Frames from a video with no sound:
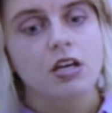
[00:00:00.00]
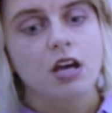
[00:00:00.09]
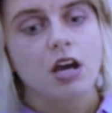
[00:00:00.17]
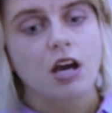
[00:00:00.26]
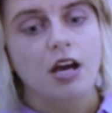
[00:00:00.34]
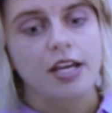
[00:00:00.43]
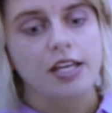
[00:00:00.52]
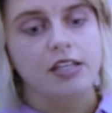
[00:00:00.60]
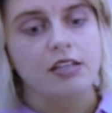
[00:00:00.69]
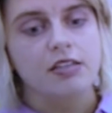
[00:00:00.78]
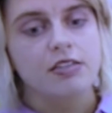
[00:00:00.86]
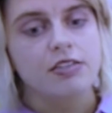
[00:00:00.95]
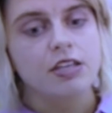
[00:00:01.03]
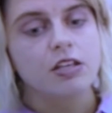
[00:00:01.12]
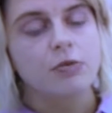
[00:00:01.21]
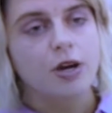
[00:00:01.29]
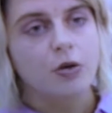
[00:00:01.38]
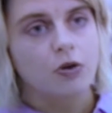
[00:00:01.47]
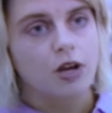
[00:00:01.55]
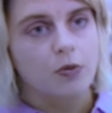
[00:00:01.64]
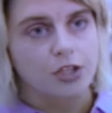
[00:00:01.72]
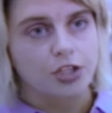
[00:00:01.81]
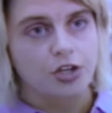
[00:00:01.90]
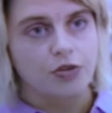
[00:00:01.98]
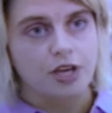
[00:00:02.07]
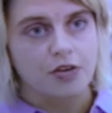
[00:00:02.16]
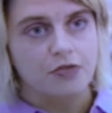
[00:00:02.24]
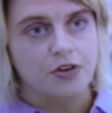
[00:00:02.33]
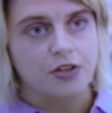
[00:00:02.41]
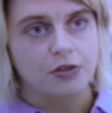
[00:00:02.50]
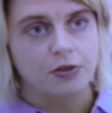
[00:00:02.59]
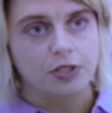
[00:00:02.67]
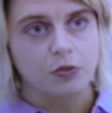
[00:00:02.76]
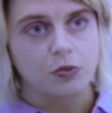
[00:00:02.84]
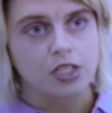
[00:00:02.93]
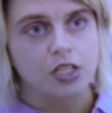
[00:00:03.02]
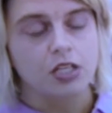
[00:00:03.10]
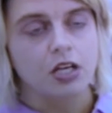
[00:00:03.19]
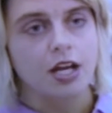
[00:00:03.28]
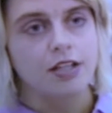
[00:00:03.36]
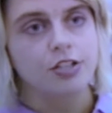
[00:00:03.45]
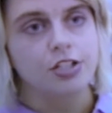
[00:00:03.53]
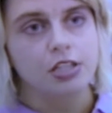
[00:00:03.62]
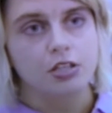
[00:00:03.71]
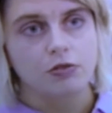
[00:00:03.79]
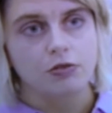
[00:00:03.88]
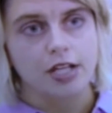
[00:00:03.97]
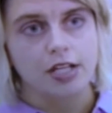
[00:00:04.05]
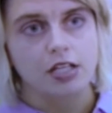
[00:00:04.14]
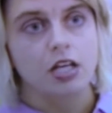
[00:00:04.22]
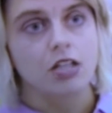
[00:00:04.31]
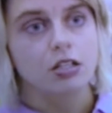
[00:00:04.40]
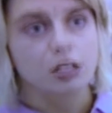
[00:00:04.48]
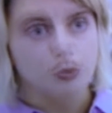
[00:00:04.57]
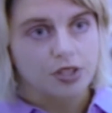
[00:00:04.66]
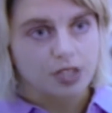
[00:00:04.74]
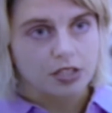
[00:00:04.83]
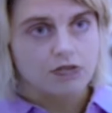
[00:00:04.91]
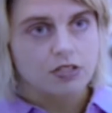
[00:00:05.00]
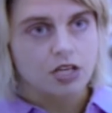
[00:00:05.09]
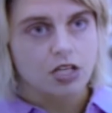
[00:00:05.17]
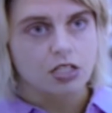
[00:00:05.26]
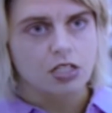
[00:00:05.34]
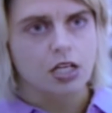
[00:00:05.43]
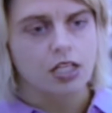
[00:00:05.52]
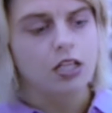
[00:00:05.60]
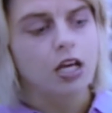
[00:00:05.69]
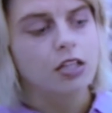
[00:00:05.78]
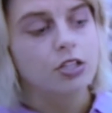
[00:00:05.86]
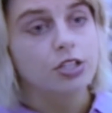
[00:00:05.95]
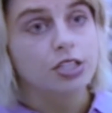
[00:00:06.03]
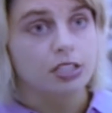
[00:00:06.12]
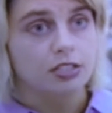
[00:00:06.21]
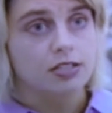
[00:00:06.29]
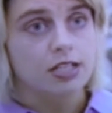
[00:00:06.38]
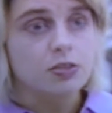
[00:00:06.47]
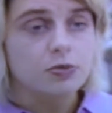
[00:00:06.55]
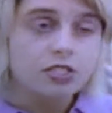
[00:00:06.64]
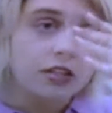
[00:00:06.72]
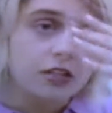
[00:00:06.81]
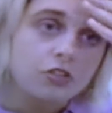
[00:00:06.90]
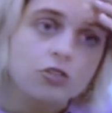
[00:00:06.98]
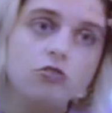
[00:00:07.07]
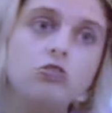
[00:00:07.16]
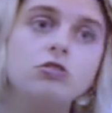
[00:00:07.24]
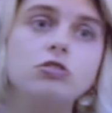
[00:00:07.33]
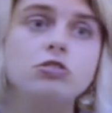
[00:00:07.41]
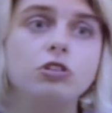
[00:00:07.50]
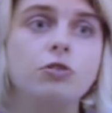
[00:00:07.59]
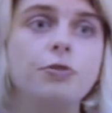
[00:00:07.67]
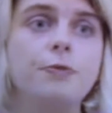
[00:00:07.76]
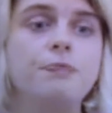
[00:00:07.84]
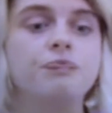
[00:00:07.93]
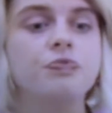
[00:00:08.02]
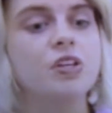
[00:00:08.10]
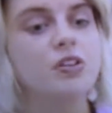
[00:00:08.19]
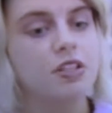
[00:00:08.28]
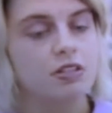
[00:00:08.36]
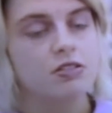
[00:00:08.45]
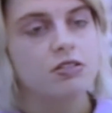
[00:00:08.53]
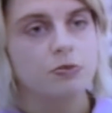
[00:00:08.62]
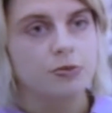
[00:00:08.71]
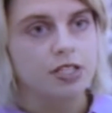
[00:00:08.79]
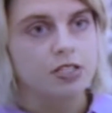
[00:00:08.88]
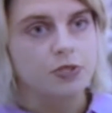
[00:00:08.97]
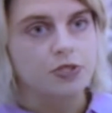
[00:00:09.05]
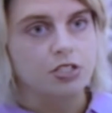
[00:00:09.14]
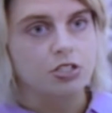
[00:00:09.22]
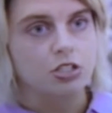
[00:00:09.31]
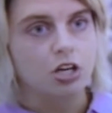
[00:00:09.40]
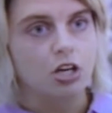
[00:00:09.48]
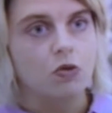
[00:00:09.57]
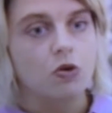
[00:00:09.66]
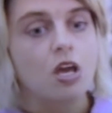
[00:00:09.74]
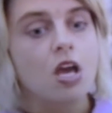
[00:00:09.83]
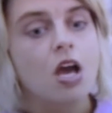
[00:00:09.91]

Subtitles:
I think about where I want to go that following week. I look at their writing, I look at what they've done, and I look at the assessments I've used to determine, okay, this is a place we need to go.